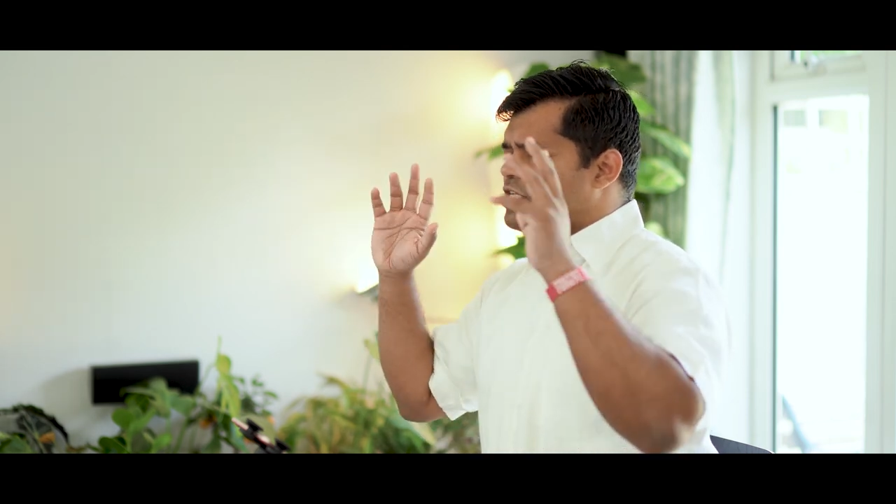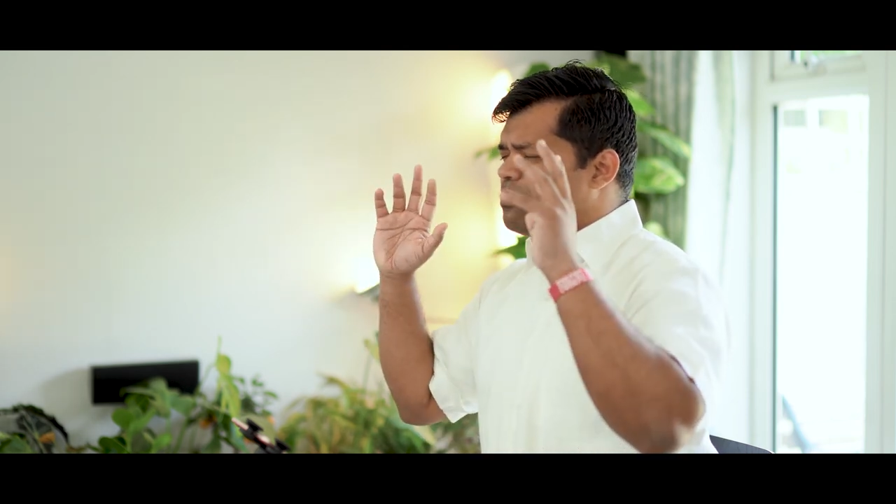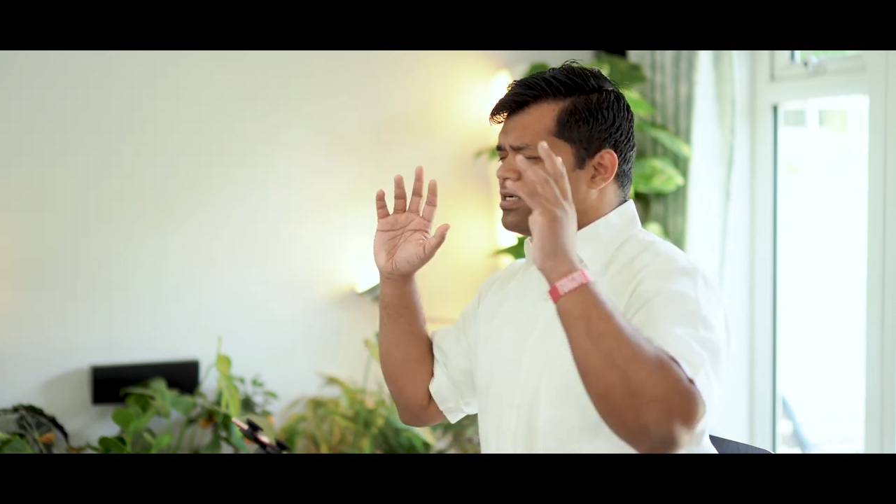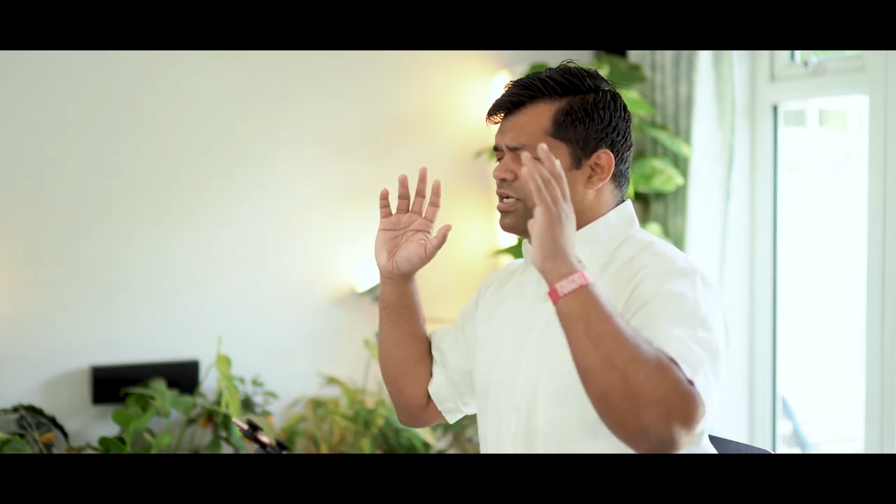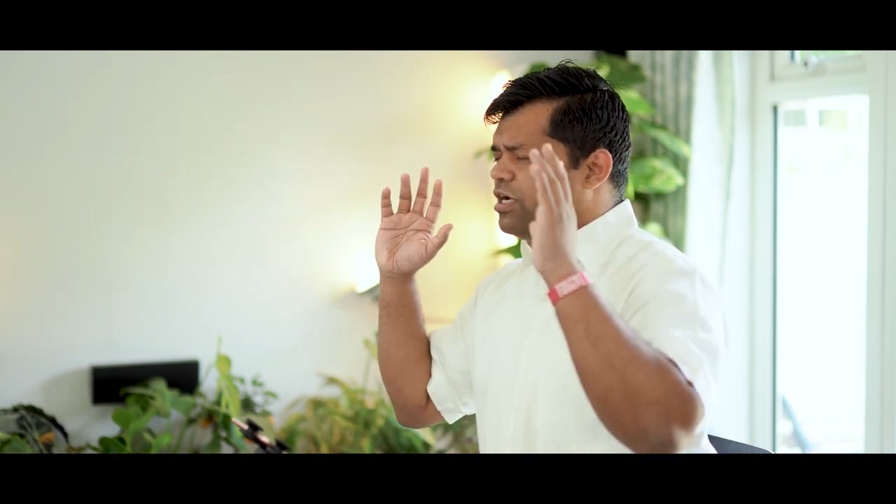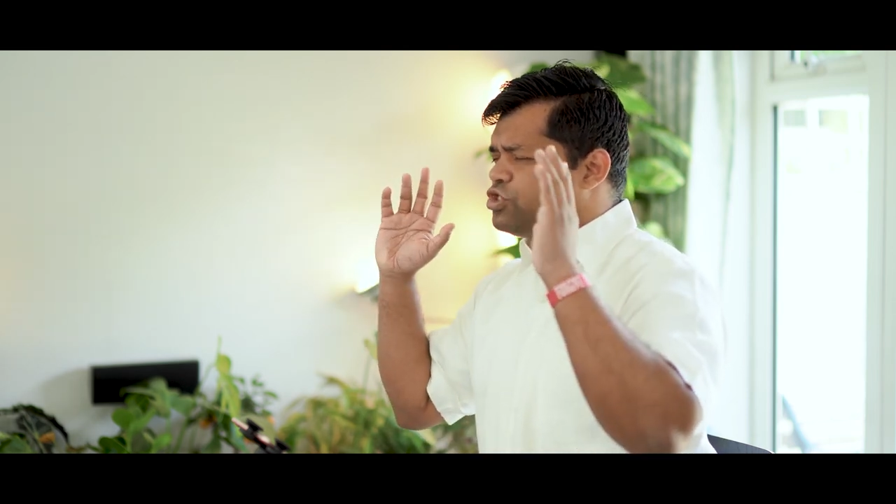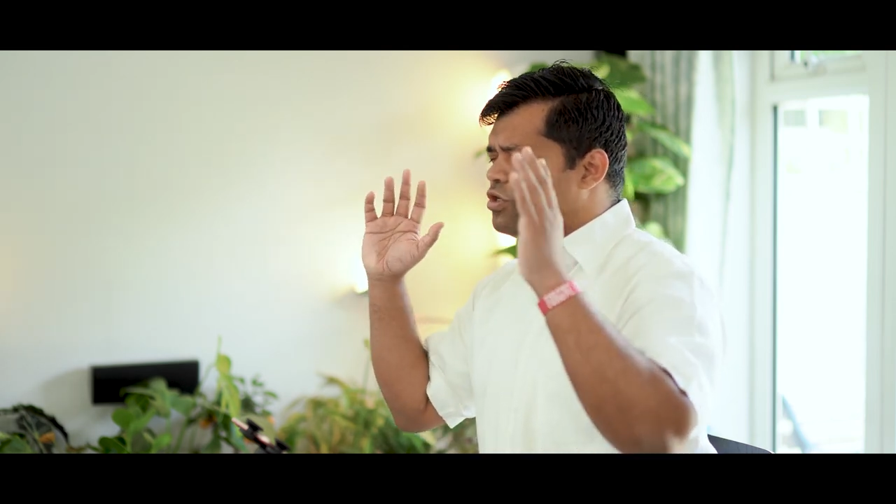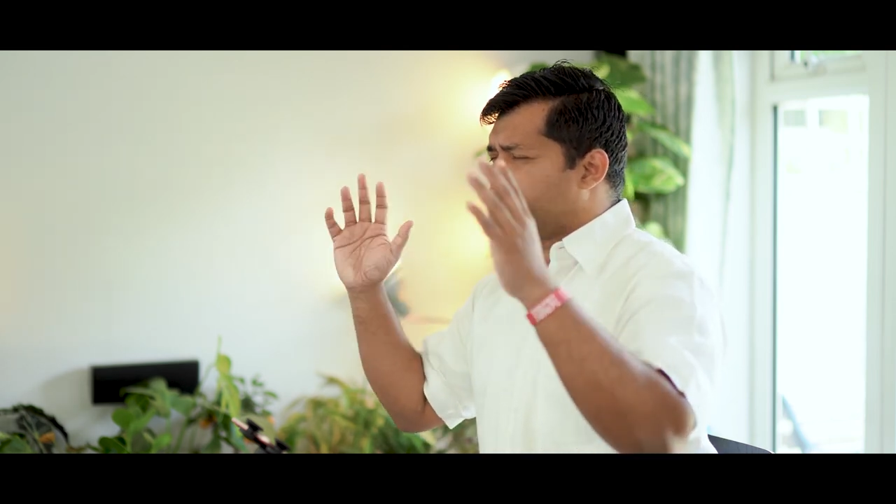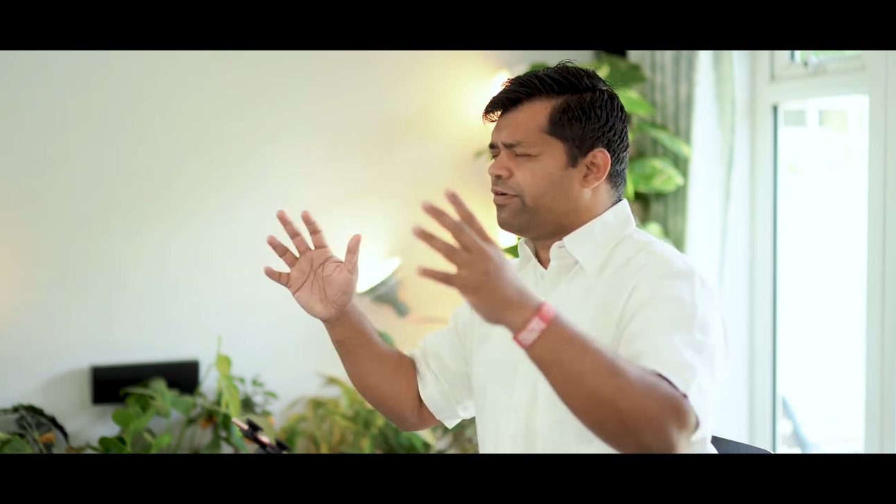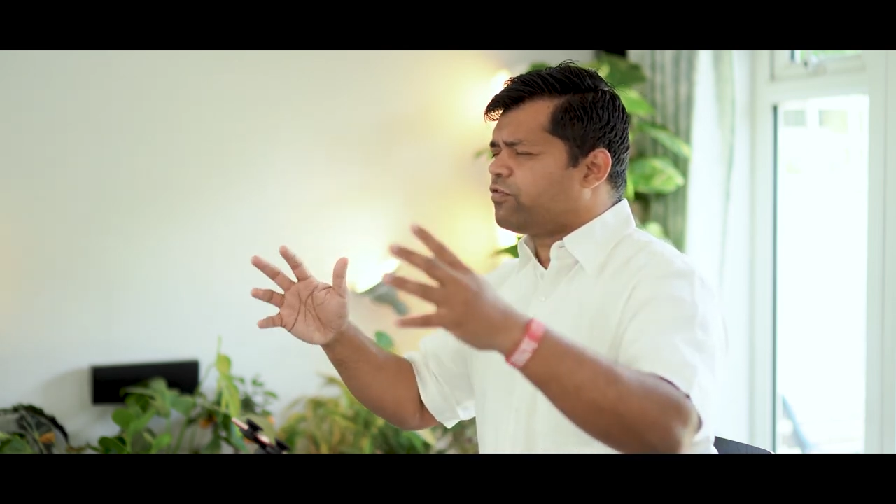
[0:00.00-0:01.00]
especially our
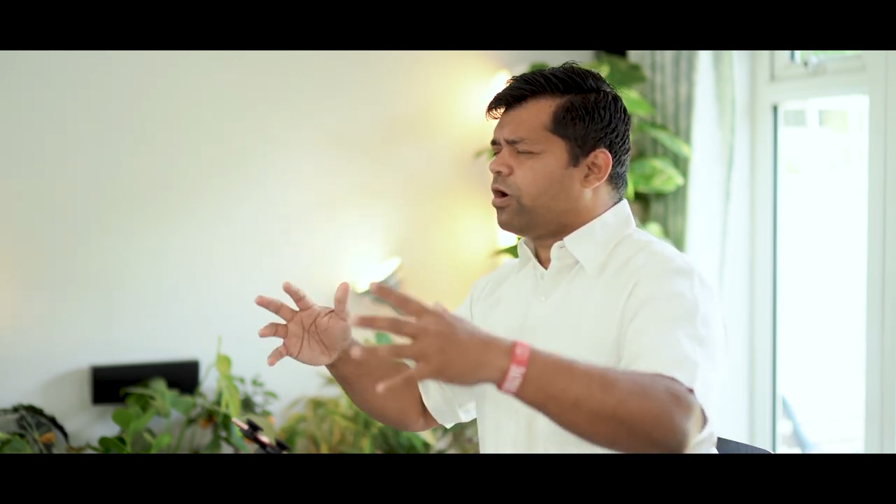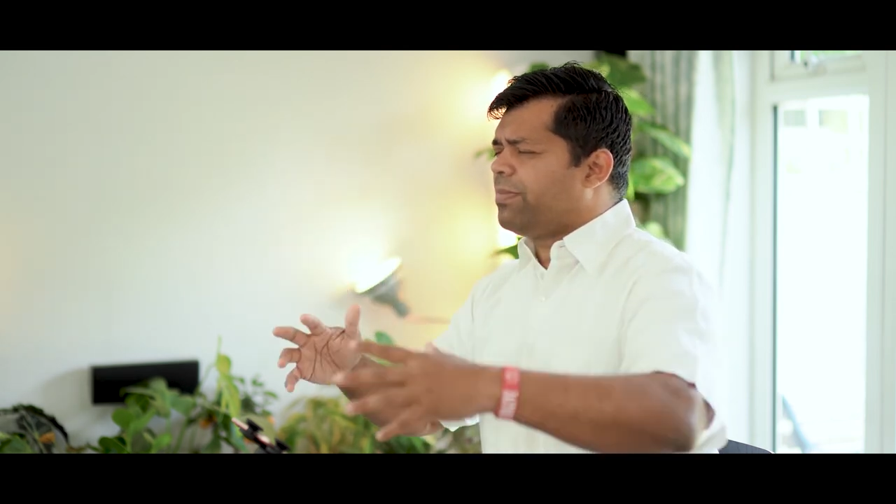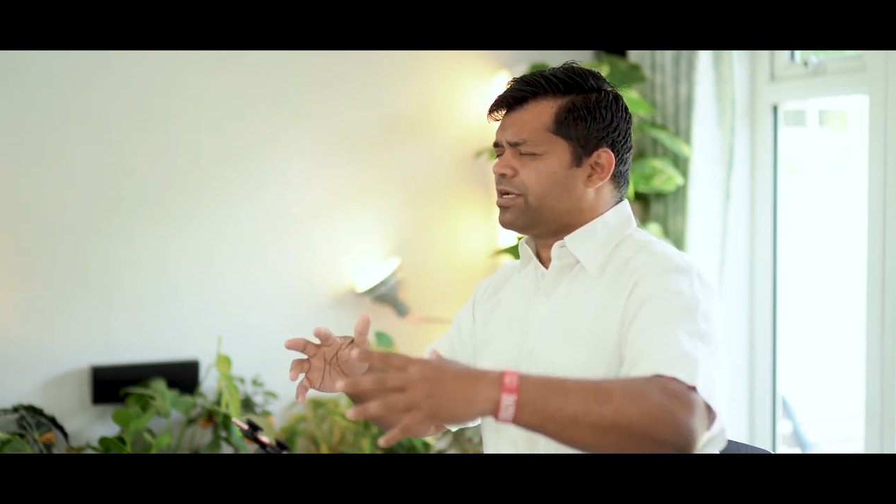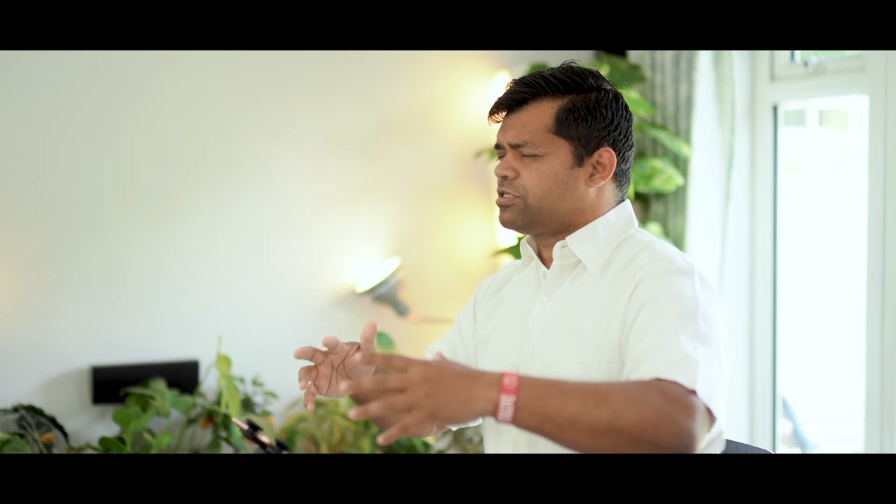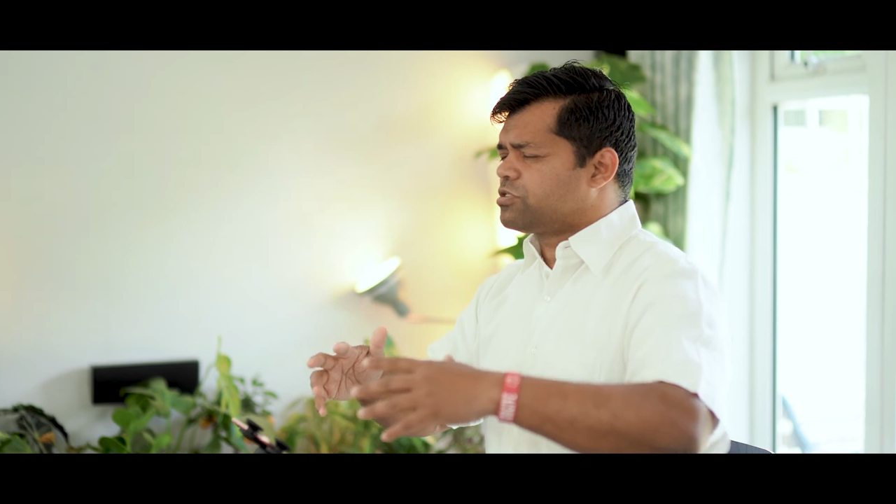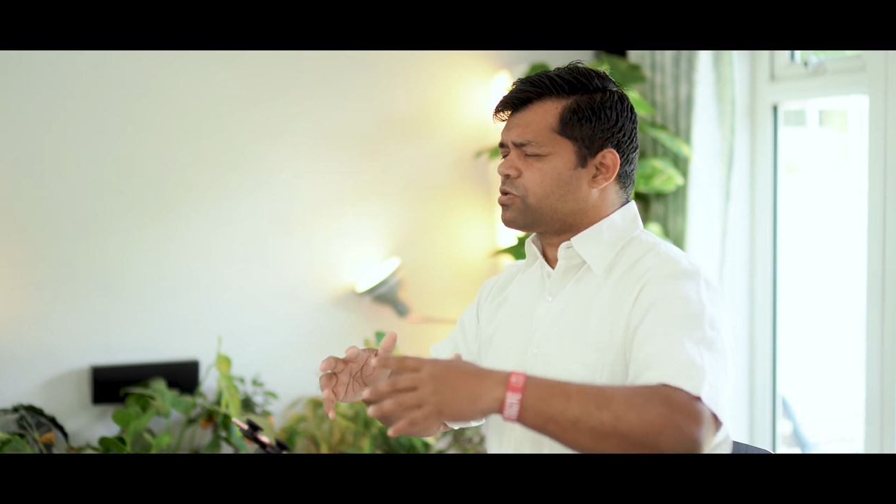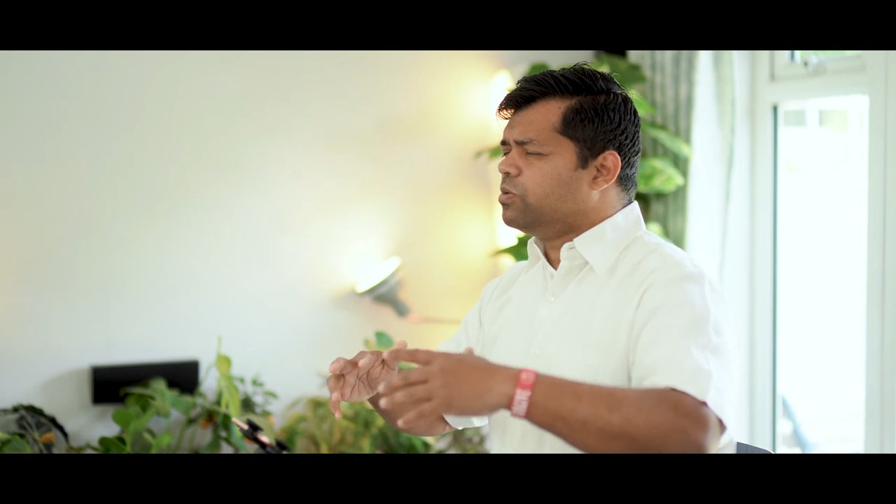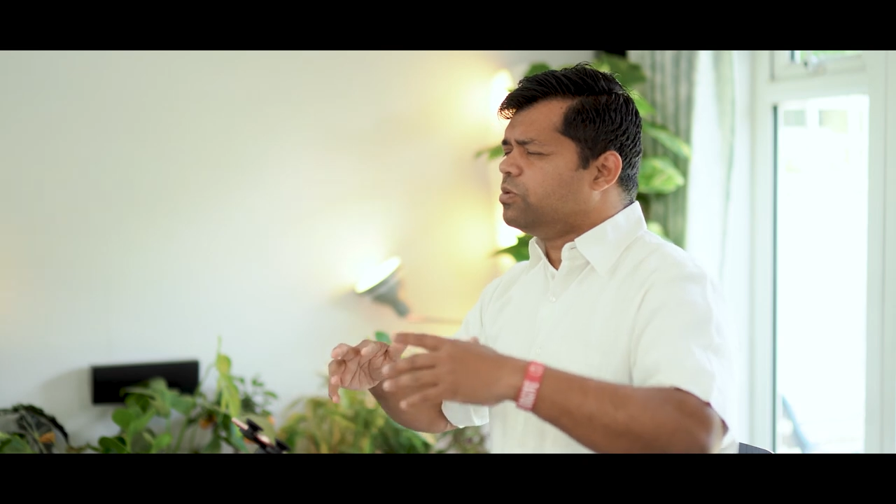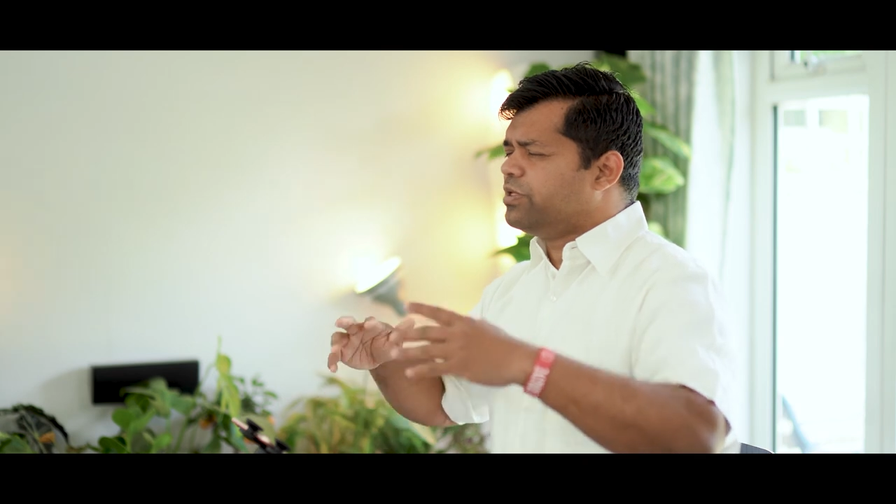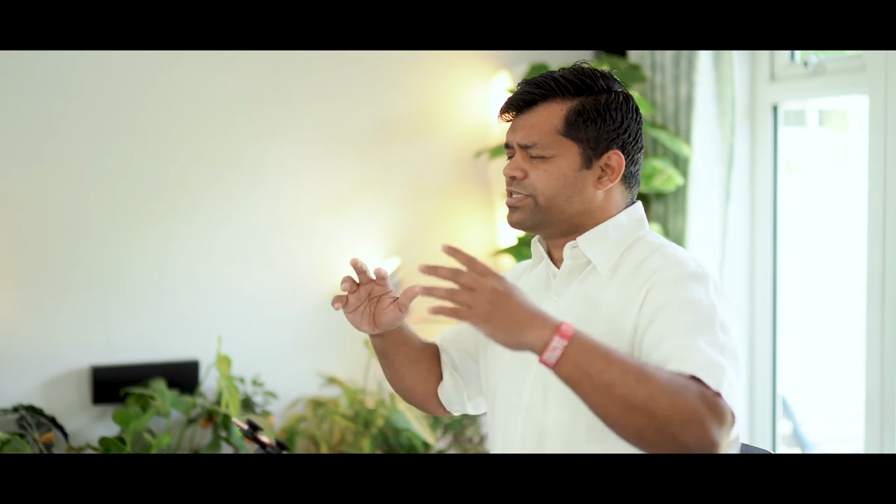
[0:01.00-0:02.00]
children have gone back to
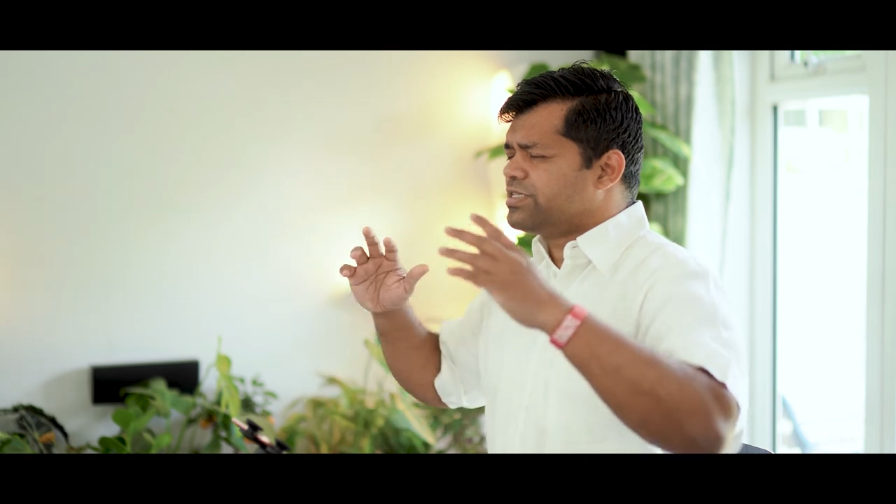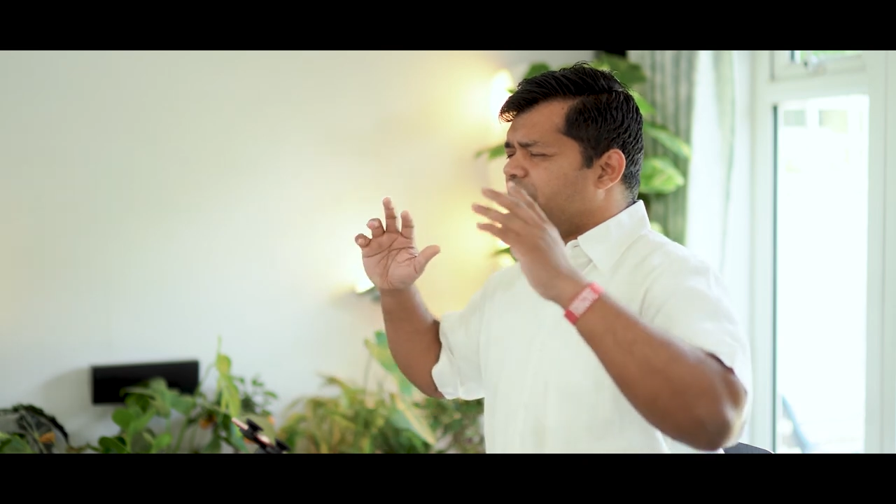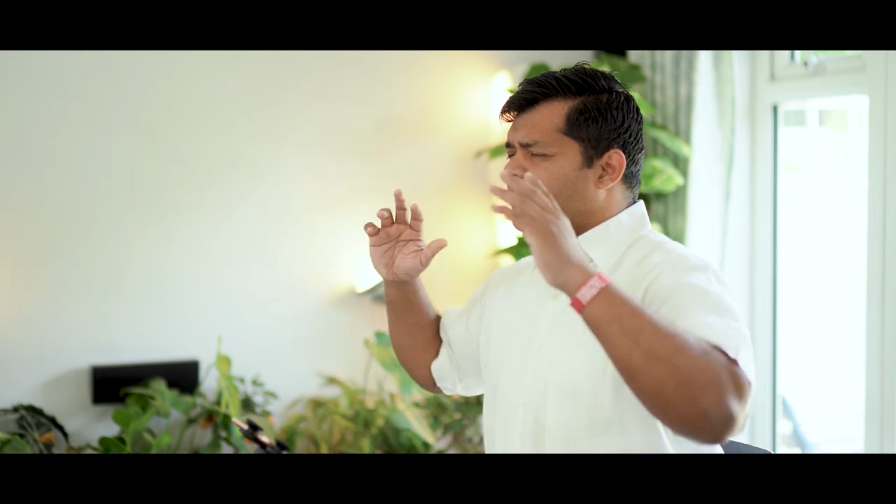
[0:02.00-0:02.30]
school this,